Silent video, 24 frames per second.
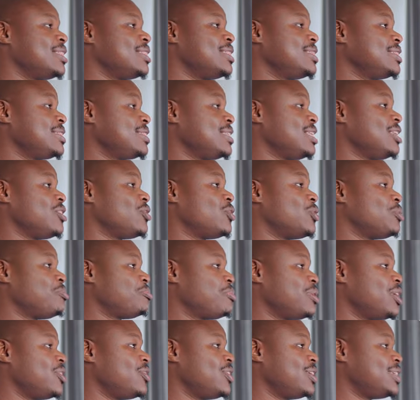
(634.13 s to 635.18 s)
this Silicon
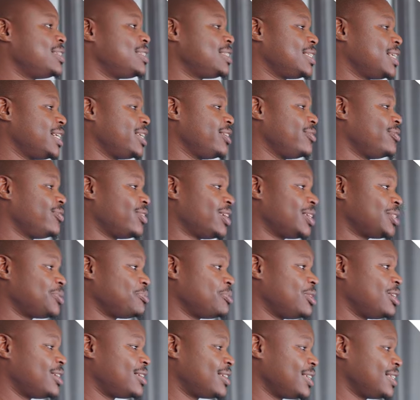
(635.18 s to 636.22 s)
Power drive has
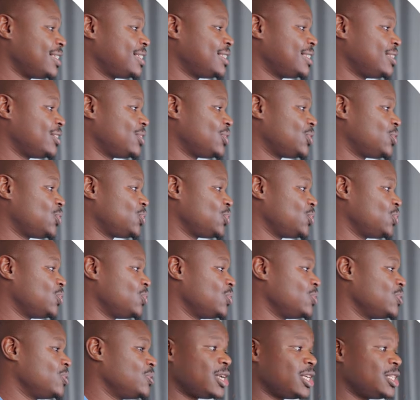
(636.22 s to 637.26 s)
been rated to
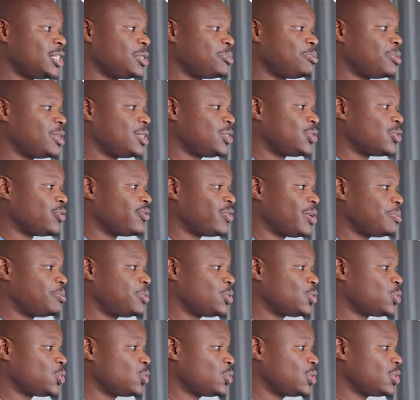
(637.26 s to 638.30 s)
read speeds of up
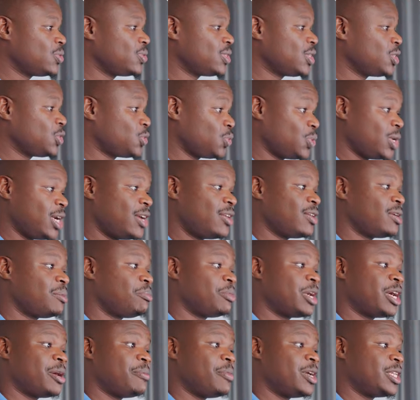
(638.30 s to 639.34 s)
to two thousand two hundred
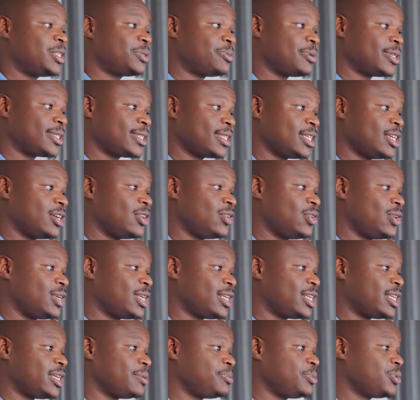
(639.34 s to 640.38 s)
megabytes per second
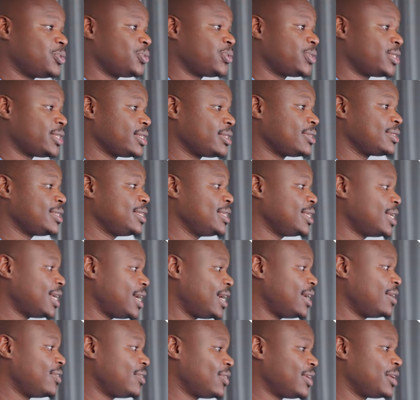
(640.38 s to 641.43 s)
and up to sixteen
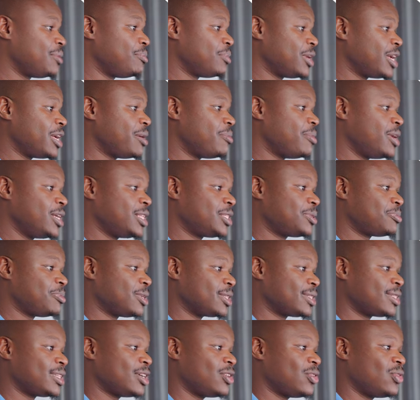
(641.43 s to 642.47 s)
hundred megabytes
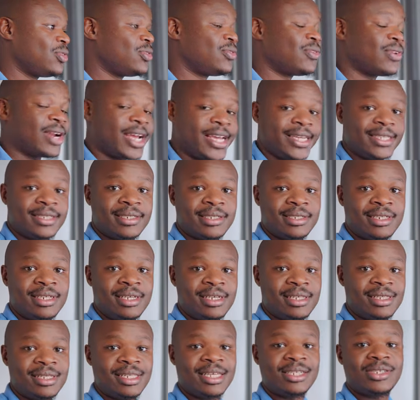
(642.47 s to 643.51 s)
per second, right?
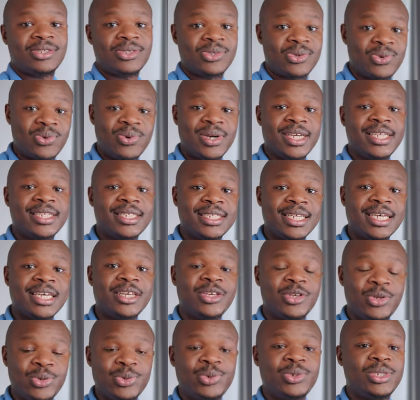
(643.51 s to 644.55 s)
That's quite a
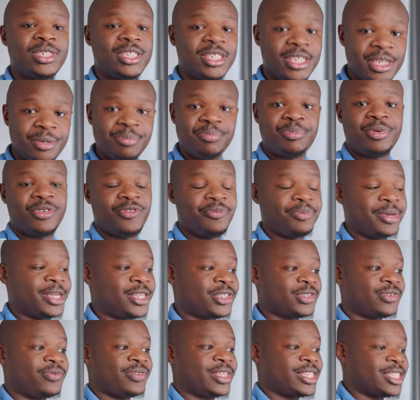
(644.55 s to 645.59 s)
huge
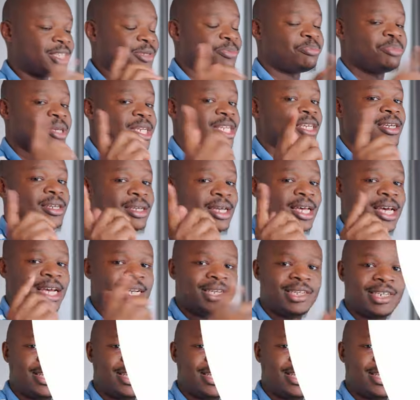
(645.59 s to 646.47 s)
improvement over the spinning hard